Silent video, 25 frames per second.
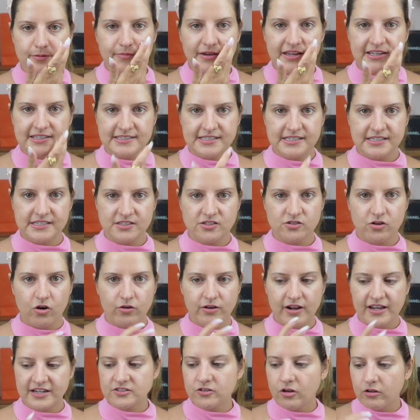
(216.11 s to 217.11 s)
in my
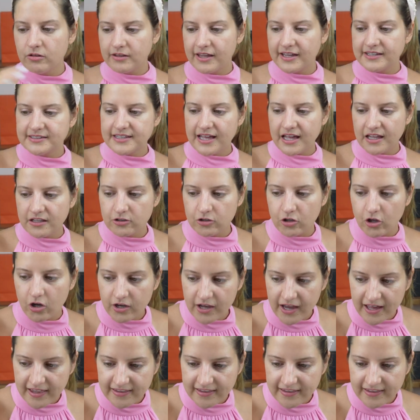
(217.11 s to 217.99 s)
T-zone. I don't like that look.